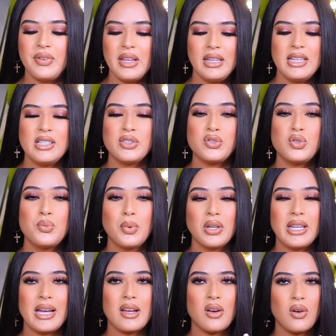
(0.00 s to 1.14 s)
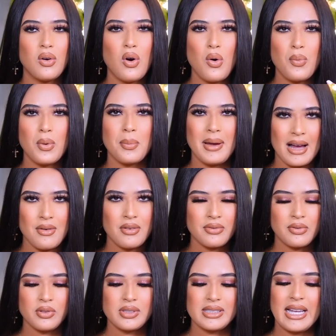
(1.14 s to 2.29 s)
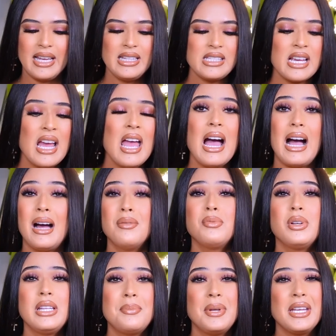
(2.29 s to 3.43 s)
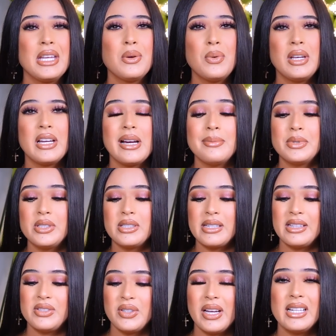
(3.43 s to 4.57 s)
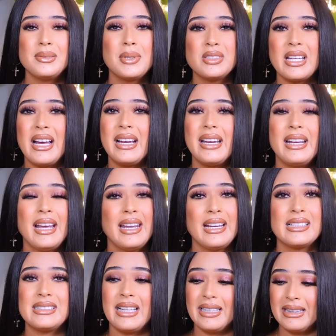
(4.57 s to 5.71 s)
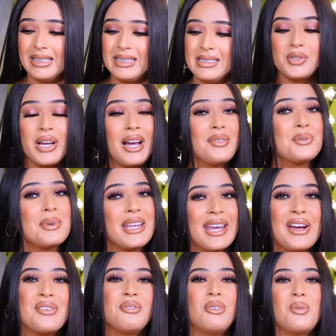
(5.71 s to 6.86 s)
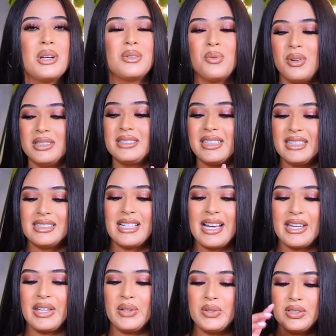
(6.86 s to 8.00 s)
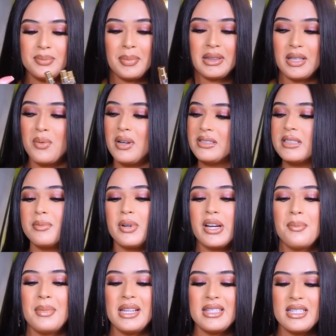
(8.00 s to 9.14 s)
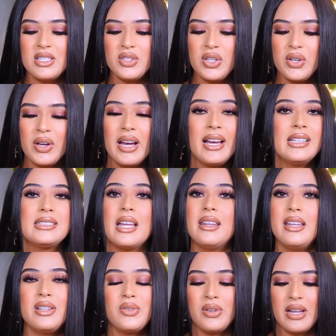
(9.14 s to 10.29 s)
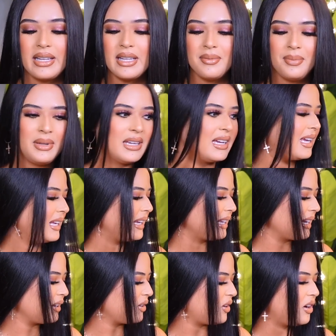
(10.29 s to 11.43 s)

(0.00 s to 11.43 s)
feeling super like overpowerful scent. I'm really picky when it comes to scents, you guys, because I get headaches like this. So I have to be careful with what scents I use, but the ones I'm recommending to you guys, they do not give me a headache at